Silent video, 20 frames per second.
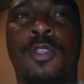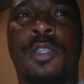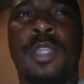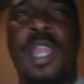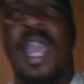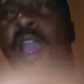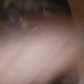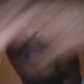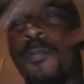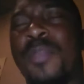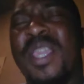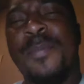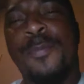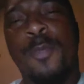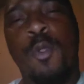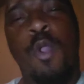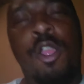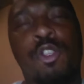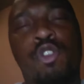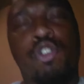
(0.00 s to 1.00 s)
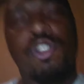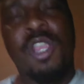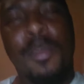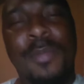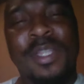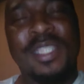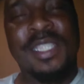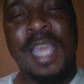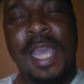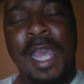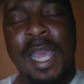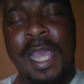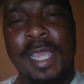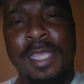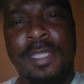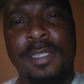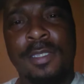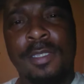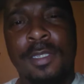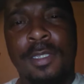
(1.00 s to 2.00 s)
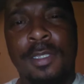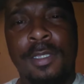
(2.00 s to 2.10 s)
now people are traumatized.